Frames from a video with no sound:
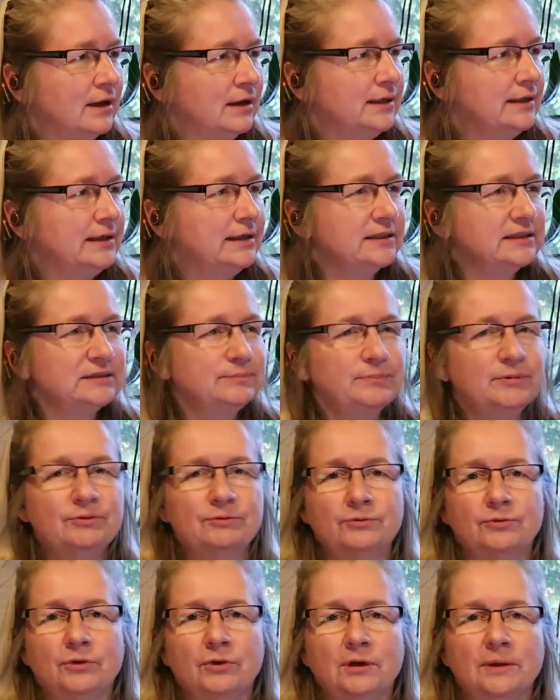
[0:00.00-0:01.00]
years
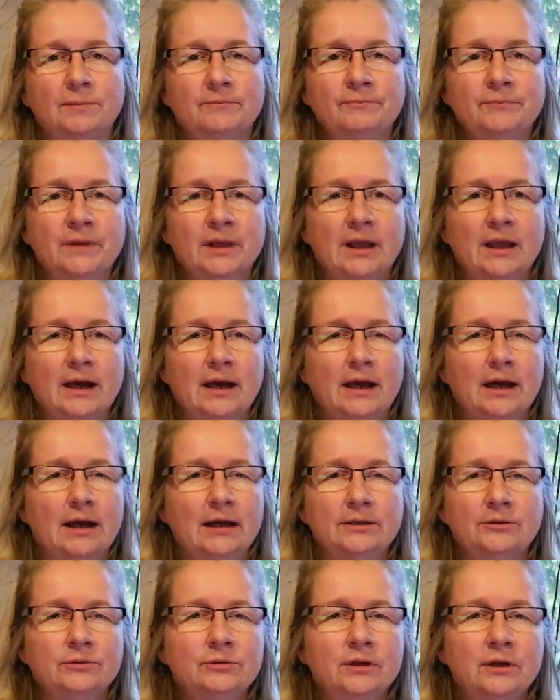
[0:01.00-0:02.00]
before.
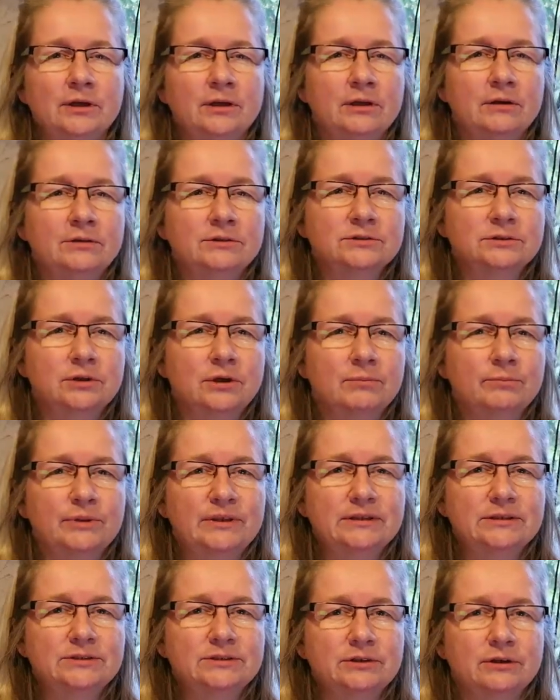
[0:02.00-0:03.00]
I do not know the
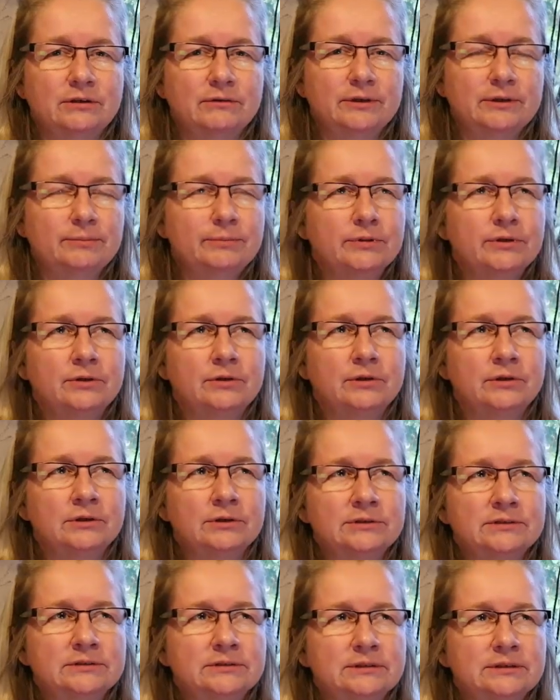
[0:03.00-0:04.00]
complete story
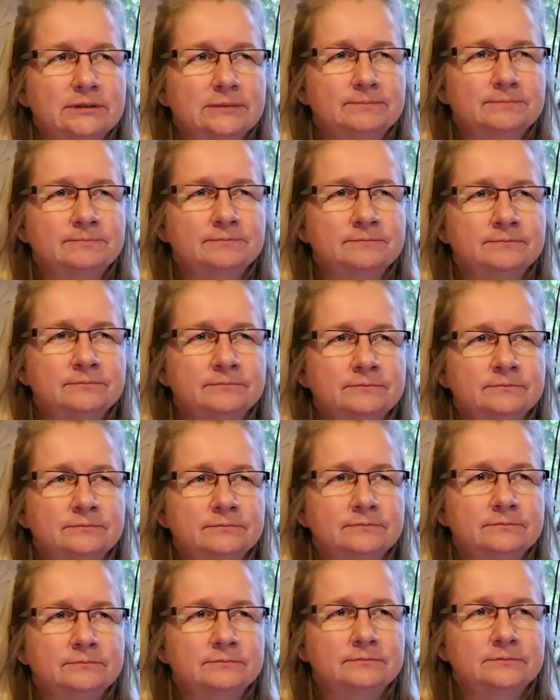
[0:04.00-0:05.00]
because I
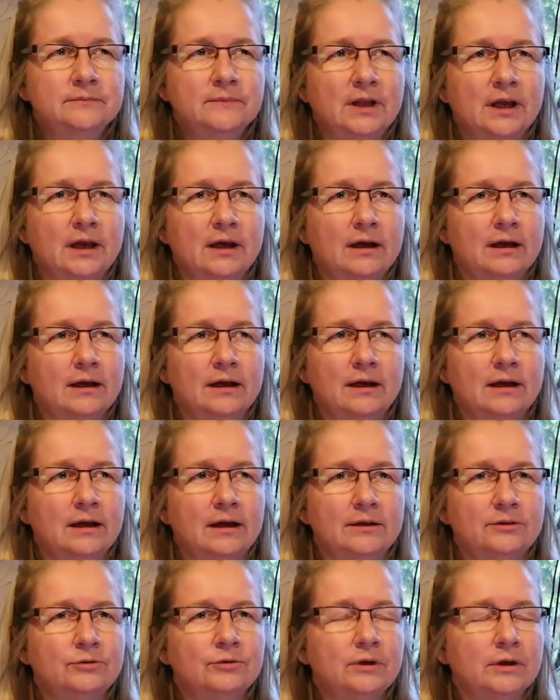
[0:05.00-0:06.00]

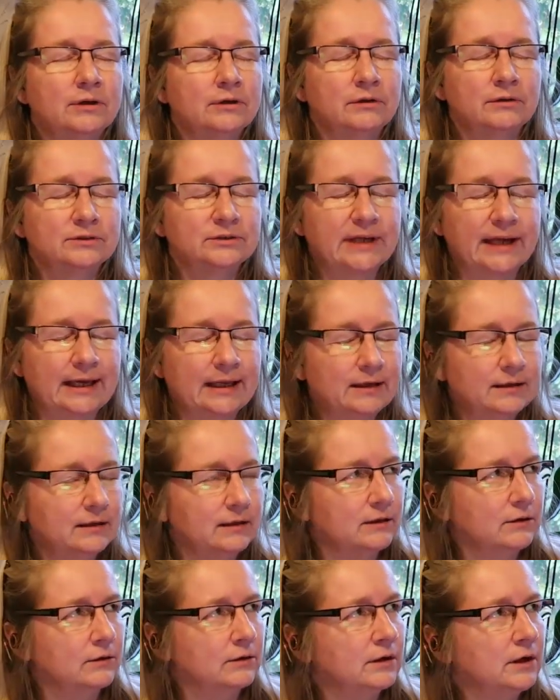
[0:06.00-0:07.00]
do not know the end
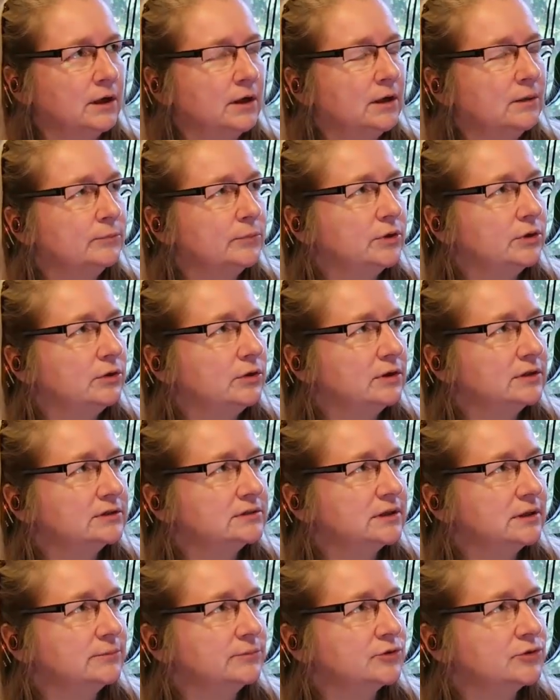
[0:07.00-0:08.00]
now,
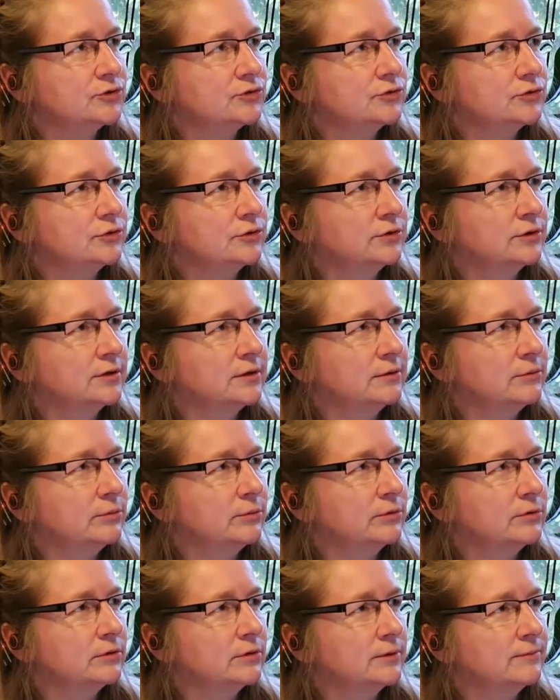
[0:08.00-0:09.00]
because I'm sure there
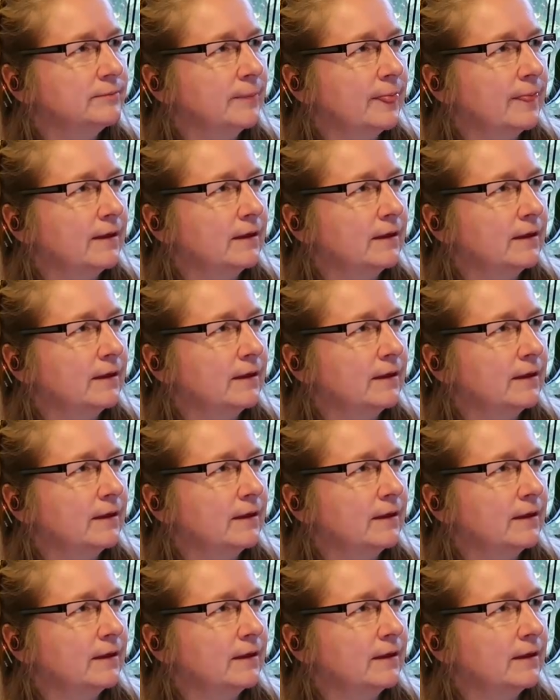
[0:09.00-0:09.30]
were